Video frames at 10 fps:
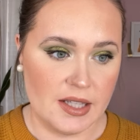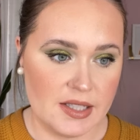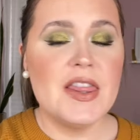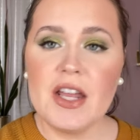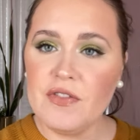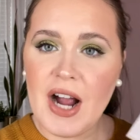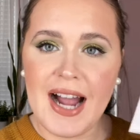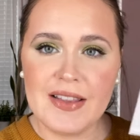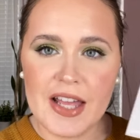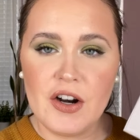this. Then for
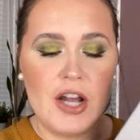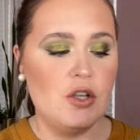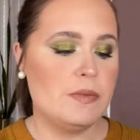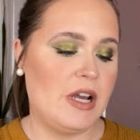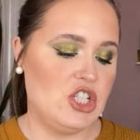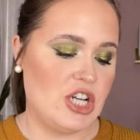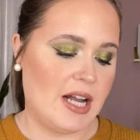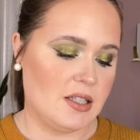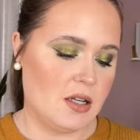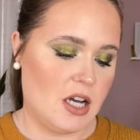highlighter, I use my
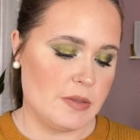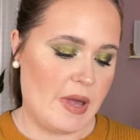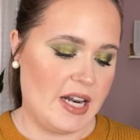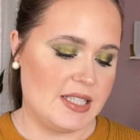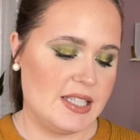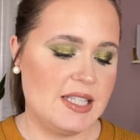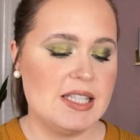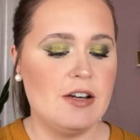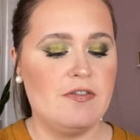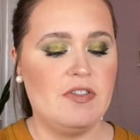Jaclyn Cosmetics. This is
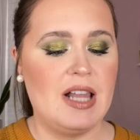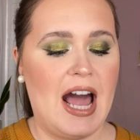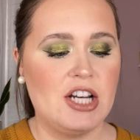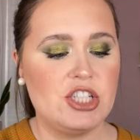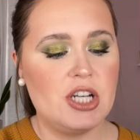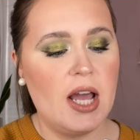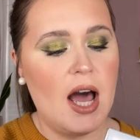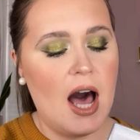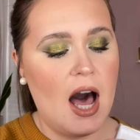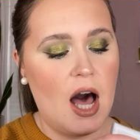the Flash
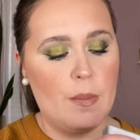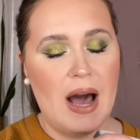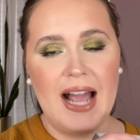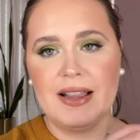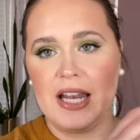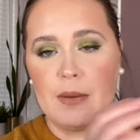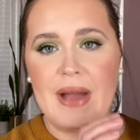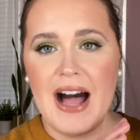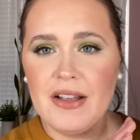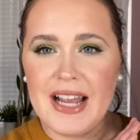um, highlighting
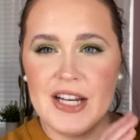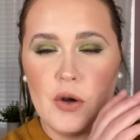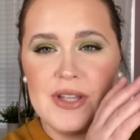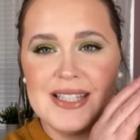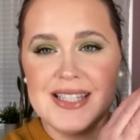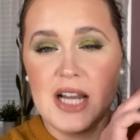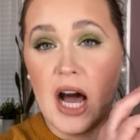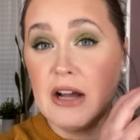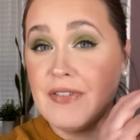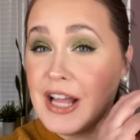palette. I know this is
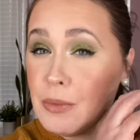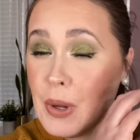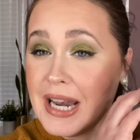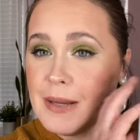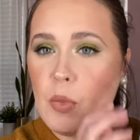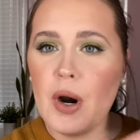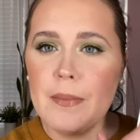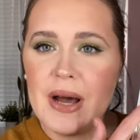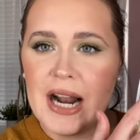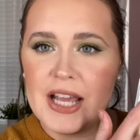not available anymore,
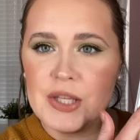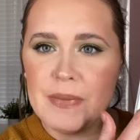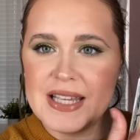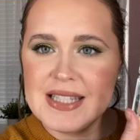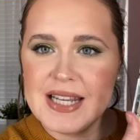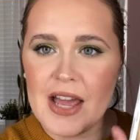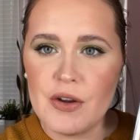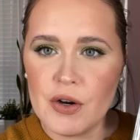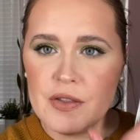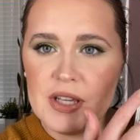but I mixed
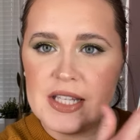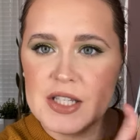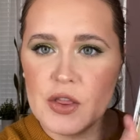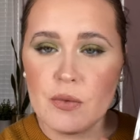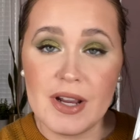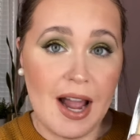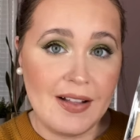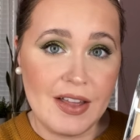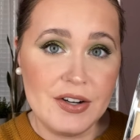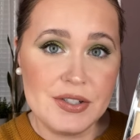together these three
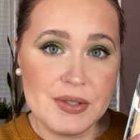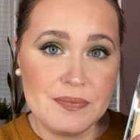highlighters.